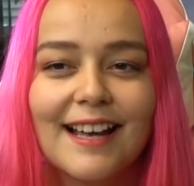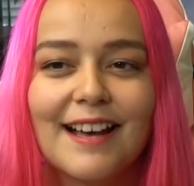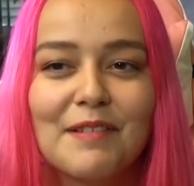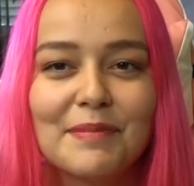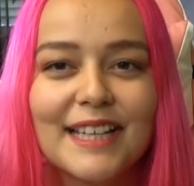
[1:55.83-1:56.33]

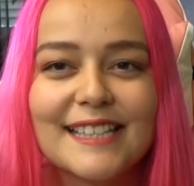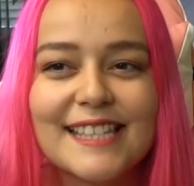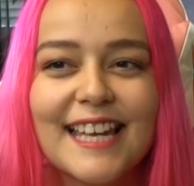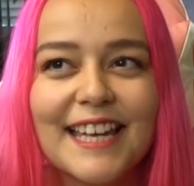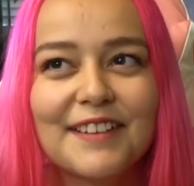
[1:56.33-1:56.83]
um,
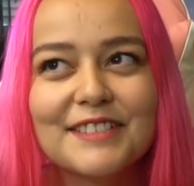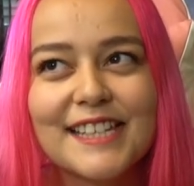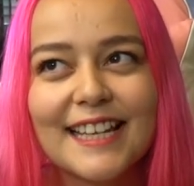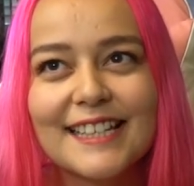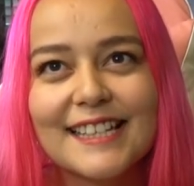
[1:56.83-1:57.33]
because it
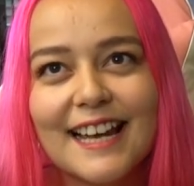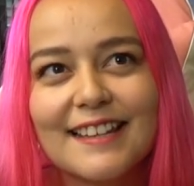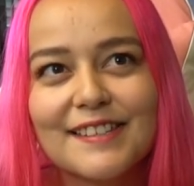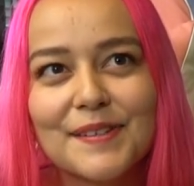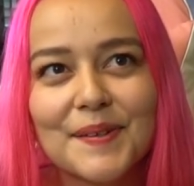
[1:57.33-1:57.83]
was, I guess,
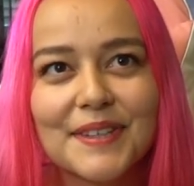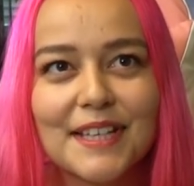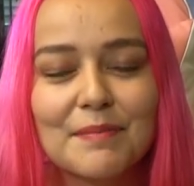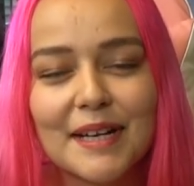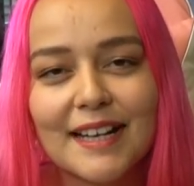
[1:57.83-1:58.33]
kind of this whole
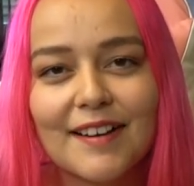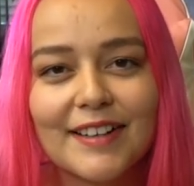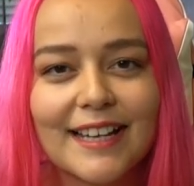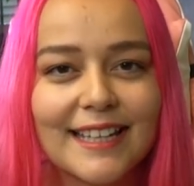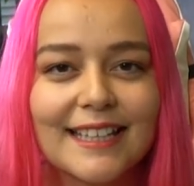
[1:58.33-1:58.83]
thing about
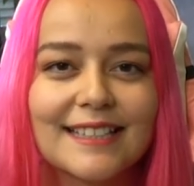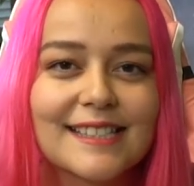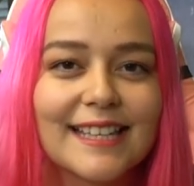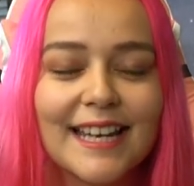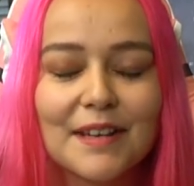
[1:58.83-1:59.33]
how he had
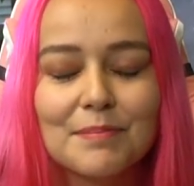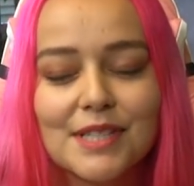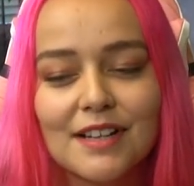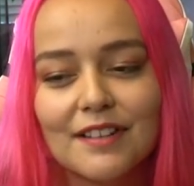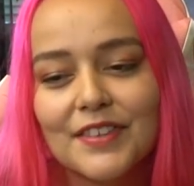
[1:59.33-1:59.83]

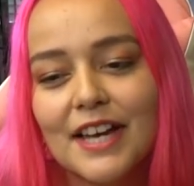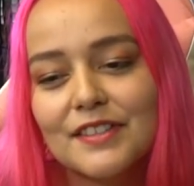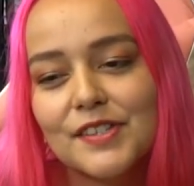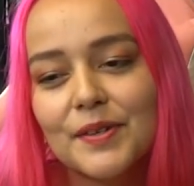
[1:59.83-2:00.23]
escaped and all of that. So